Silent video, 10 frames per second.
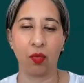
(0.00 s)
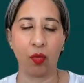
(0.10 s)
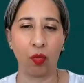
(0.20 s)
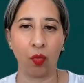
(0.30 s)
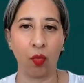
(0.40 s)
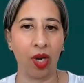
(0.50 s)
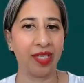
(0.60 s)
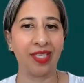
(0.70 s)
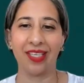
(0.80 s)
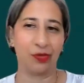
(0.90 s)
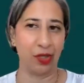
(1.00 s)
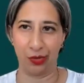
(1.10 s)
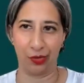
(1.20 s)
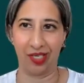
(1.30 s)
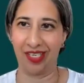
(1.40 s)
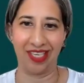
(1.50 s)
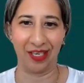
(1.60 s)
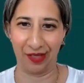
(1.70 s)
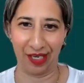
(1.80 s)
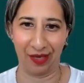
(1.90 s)
what it is we do on a
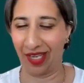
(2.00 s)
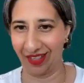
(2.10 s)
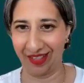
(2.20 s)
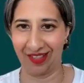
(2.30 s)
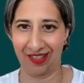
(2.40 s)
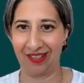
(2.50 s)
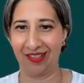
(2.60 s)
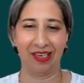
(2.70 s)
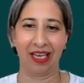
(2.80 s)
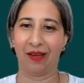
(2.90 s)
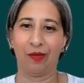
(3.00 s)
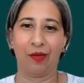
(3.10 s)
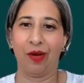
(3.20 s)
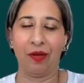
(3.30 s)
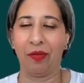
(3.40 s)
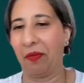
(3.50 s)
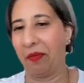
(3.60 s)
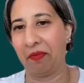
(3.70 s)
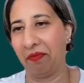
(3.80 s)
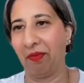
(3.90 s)
day-to-day basis. They're like,
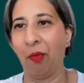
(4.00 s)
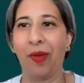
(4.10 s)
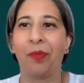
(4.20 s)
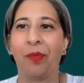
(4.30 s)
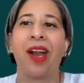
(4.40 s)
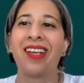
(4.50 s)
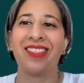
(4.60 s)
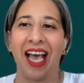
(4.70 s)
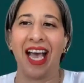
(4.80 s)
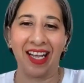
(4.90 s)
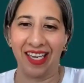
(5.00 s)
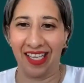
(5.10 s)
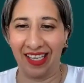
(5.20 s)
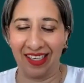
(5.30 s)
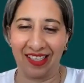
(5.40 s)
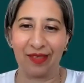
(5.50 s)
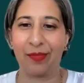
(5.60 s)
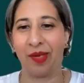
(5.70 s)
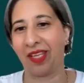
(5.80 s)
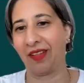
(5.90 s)
but what exactly does a
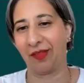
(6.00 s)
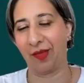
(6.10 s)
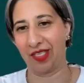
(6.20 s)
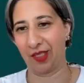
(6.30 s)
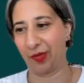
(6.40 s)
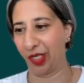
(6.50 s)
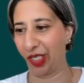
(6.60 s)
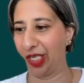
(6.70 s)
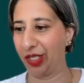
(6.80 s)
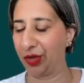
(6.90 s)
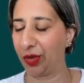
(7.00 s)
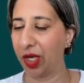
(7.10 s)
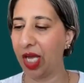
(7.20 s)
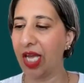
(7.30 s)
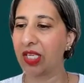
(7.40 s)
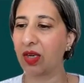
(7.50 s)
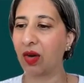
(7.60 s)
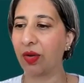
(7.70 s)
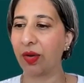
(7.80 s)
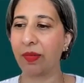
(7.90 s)
public health medicine specialist do?
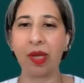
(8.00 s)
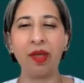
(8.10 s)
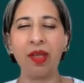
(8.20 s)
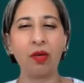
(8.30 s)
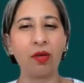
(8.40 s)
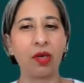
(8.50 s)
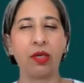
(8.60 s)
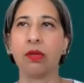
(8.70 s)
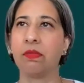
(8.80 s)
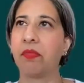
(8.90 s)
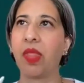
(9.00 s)
So maybe you can